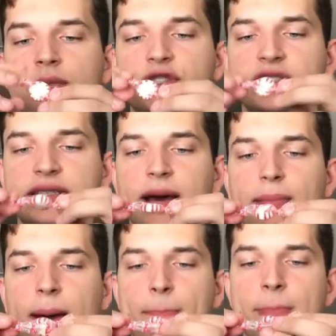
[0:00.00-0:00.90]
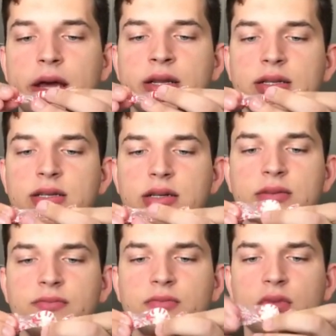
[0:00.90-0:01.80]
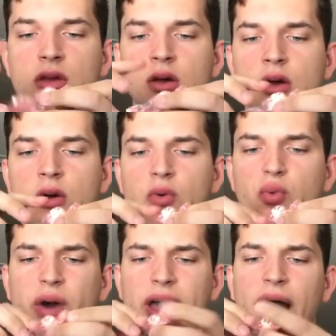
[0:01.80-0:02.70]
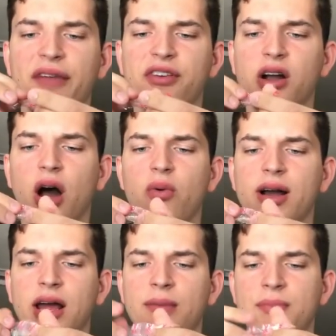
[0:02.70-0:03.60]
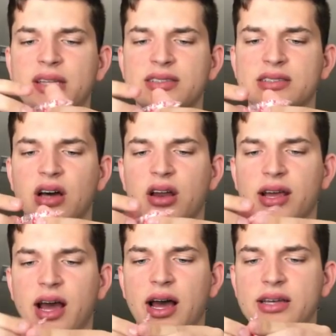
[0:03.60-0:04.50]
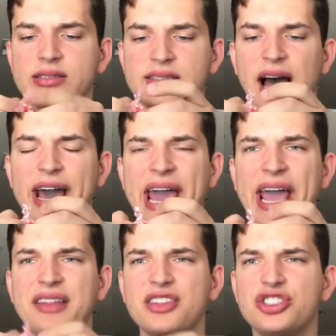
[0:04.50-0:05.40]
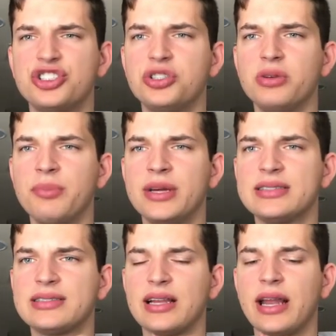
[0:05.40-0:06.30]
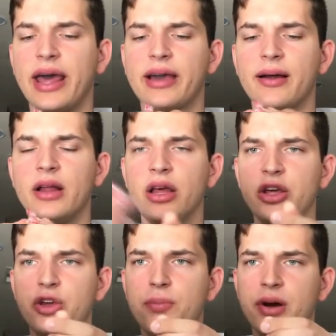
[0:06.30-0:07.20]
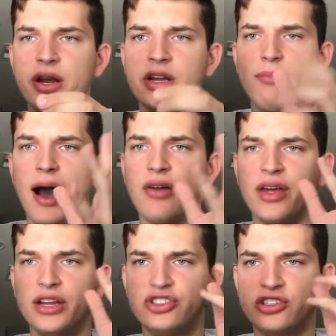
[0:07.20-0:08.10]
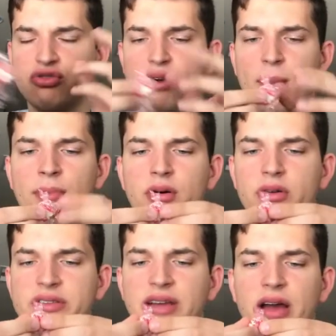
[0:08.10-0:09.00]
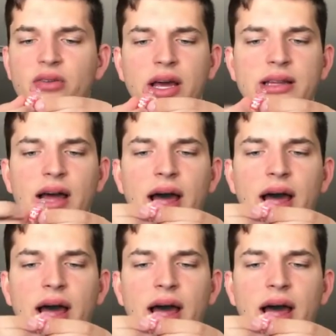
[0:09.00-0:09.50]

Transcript: me just get my mint. Wait, I forgot what kind of mint Sonic has. I hate the chewy mints. Like, you put in your mouth and it just crumbles. I don't like